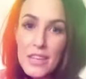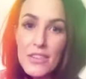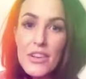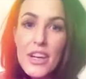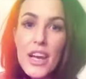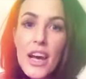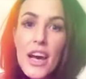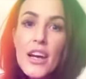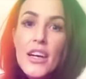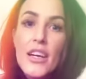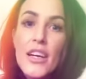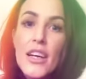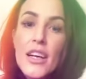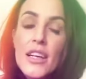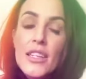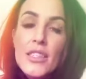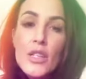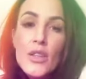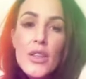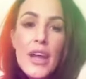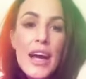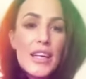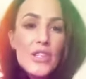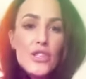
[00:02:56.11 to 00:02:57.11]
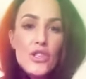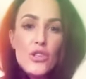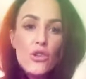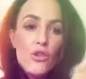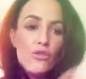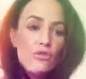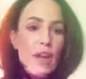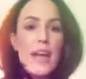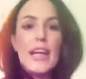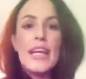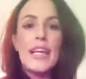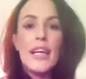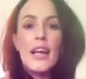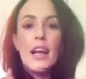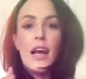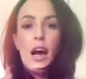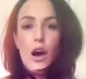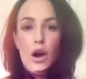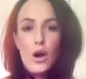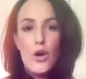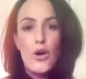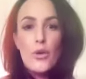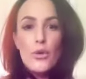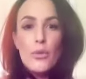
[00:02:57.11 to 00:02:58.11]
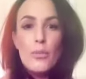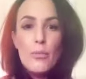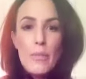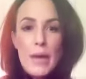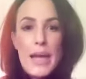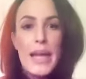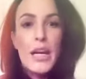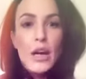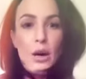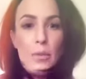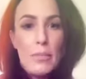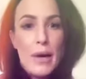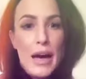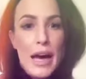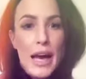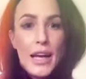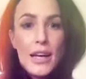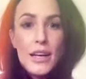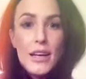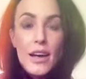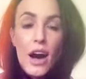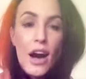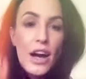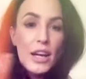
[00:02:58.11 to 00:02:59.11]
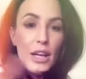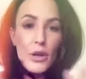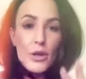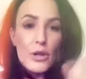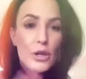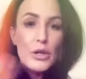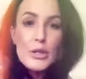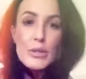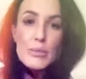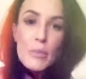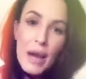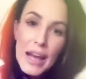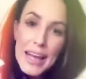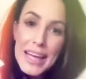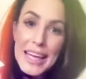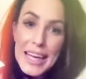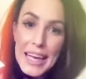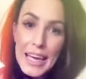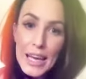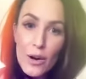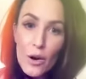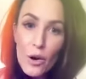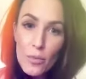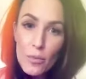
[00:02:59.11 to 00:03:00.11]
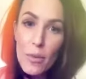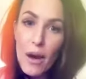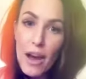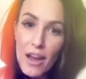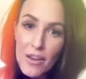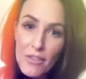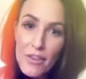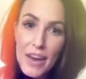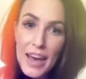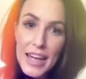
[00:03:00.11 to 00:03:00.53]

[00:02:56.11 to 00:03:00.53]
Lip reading: So that's your regular own makeup bag. I don't use my kit on my face.